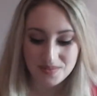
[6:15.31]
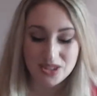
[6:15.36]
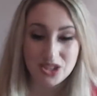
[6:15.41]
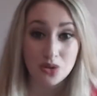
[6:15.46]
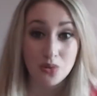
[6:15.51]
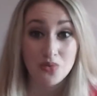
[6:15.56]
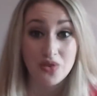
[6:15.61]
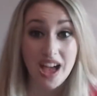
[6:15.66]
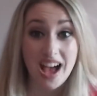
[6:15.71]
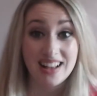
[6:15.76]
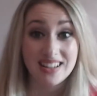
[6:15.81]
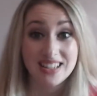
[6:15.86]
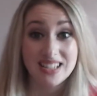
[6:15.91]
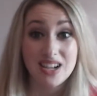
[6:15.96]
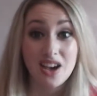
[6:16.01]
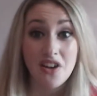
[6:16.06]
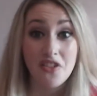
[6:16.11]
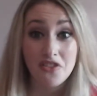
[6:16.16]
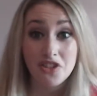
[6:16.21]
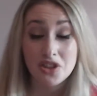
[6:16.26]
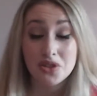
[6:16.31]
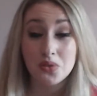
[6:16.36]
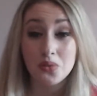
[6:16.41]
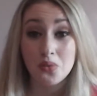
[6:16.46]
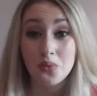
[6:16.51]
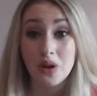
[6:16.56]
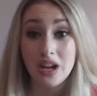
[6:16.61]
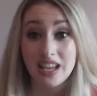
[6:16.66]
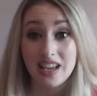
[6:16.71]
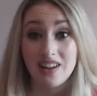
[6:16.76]
So that stuff is
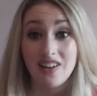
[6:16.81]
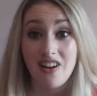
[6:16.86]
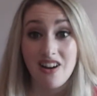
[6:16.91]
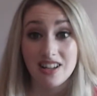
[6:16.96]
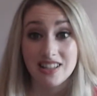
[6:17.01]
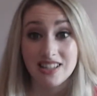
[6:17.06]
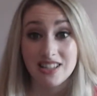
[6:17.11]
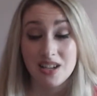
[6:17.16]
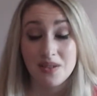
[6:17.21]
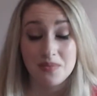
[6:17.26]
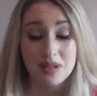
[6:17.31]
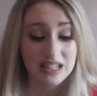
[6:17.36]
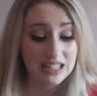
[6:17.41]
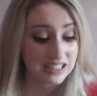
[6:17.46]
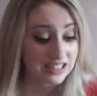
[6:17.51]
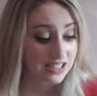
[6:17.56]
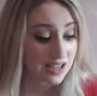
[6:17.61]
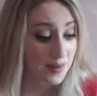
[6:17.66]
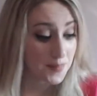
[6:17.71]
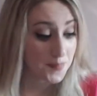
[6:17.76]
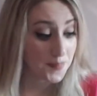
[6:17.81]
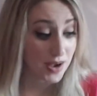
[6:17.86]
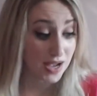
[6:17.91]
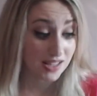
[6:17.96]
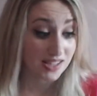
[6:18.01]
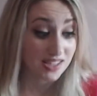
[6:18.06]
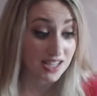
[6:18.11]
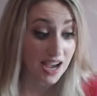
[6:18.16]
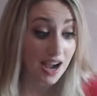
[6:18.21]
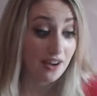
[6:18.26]
wicked awesome, and it's a
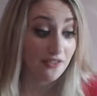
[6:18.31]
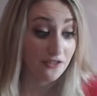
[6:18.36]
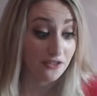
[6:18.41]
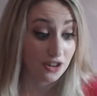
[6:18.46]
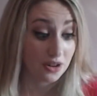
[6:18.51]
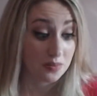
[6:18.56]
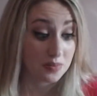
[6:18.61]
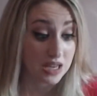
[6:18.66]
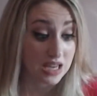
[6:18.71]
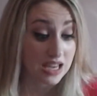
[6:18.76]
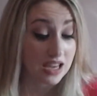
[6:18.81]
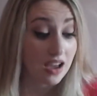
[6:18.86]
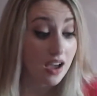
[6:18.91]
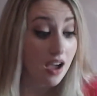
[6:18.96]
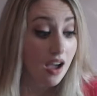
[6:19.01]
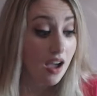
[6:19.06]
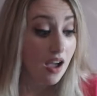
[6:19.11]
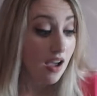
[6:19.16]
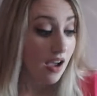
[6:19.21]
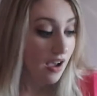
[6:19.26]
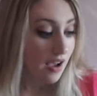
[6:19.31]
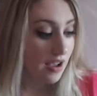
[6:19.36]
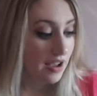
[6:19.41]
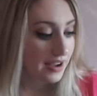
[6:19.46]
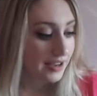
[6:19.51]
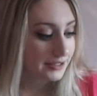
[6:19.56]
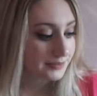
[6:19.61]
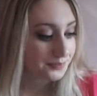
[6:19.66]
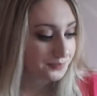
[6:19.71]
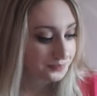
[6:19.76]
must-have for me.
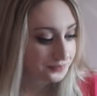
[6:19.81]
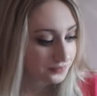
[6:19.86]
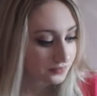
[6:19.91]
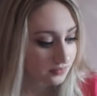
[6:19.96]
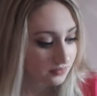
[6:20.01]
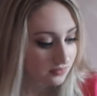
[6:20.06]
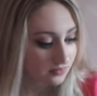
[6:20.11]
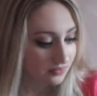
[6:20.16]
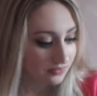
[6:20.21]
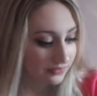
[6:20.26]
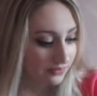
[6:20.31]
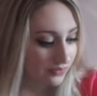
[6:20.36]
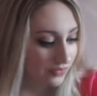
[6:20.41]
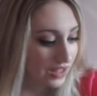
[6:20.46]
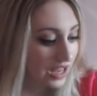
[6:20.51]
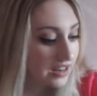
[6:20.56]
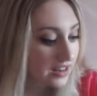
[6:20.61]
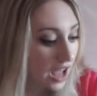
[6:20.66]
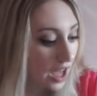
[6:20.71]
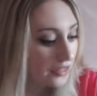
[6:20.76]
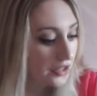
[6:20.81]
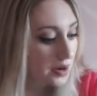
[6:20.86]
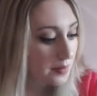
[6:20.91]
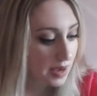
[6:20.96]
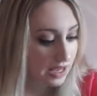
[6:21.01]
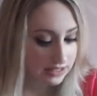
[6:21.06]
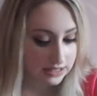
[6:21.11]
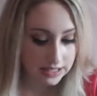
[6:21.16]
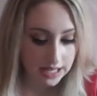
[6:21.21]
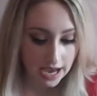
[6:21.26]
Another
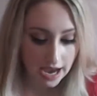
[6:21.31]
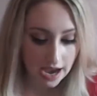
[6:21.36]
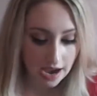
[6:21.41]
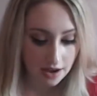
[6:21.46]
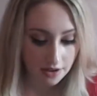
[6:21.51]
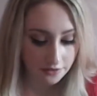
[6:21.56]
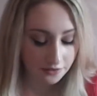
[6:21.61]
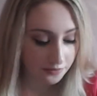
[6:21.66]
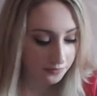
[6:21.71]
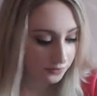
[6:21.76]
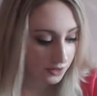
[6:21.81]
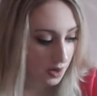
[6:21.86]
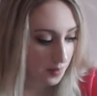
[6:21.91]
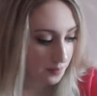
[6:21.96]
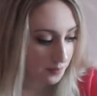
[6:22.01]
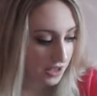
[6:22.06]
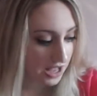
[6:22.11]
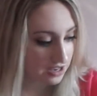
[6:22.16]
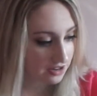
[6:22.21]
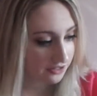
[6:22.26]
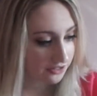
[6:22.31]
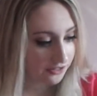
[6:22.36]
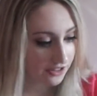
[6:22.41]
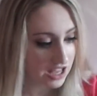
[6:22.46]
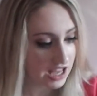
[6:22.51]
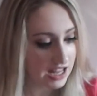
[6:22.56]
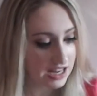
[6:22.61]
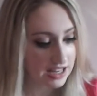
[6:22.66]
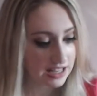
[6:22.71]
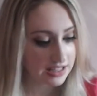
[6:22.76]
must-have from
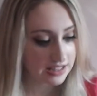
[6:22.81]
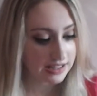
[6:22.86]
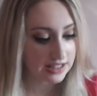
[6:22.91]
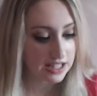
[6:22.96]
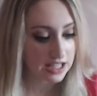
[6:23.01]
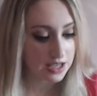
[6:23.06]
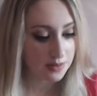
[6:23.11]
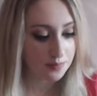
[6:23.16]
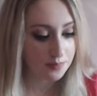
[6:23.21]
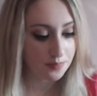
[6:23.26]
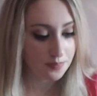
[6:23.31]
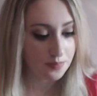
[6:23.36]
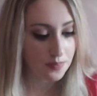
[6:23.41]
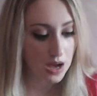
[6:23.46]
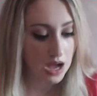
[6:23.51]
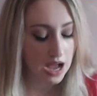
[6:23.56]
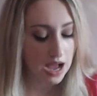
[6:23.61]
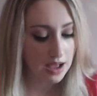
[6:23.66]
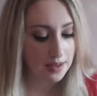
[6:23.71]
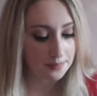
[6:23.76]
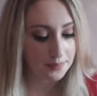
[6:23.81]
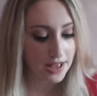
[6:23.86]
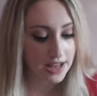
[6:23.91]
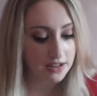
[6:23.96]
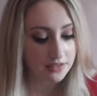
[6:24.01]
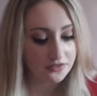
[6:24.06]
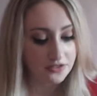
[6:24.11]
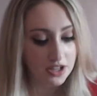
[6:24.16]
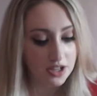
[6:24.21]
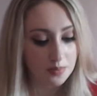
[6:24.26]
Benefit is the
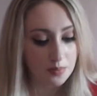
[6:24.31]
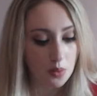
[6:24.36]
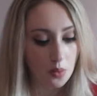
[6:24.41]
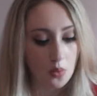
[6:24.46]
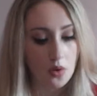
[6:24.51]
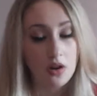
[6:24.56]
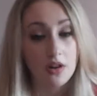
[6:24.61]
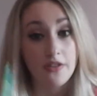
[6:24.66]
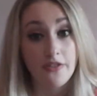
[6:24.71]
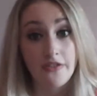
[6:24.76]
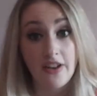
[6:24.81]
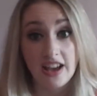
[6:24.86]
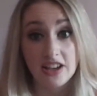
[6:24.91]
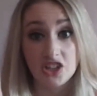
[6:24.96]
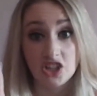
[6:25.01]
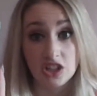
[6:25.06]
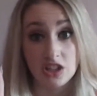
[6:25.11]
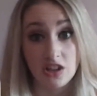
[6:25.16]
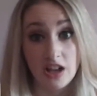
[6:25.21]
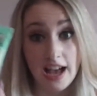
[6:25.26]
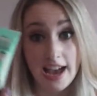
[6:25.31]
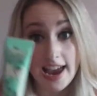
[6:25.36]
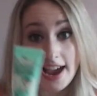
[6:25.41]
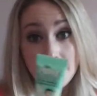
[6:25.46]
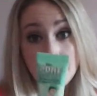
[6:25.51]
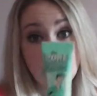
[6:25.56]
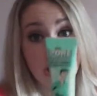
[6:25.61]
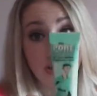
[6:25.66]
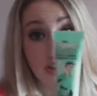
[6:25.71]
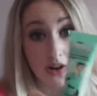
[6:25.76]
Benefit Professional. I
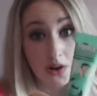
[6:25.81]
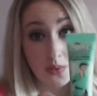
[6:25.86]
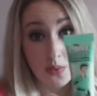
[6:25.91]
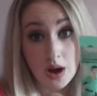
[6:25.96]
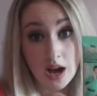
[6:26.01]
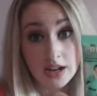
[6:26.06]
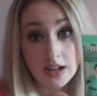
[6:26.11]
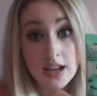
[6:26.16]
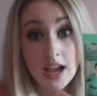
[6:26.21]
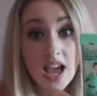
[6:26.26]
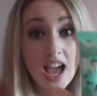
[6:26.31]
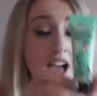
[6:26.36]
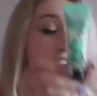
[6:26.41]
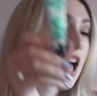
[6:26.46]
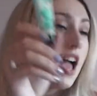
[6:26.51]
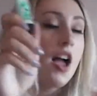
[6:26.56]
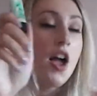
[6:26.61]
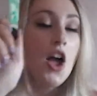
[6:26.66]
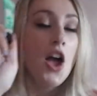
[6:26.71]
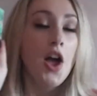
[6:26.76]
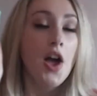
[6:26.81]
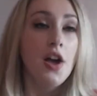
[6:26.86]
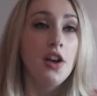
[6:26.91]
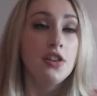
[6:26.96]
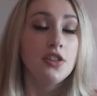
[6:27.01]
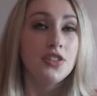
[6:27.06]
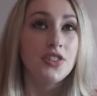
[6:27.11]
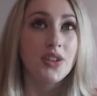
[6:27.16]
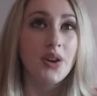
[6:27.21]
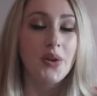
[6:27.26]
have the little one.
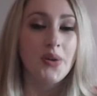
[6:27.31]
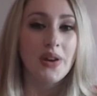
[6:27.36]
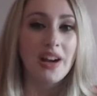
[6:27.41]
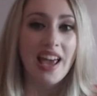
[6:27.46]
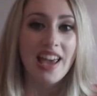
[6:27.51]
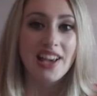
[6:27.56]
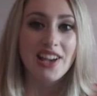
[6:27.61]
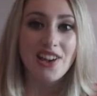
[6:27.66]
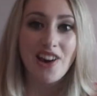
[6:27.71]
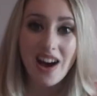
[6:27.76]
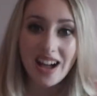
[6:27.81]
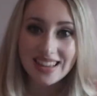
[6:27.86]
So when I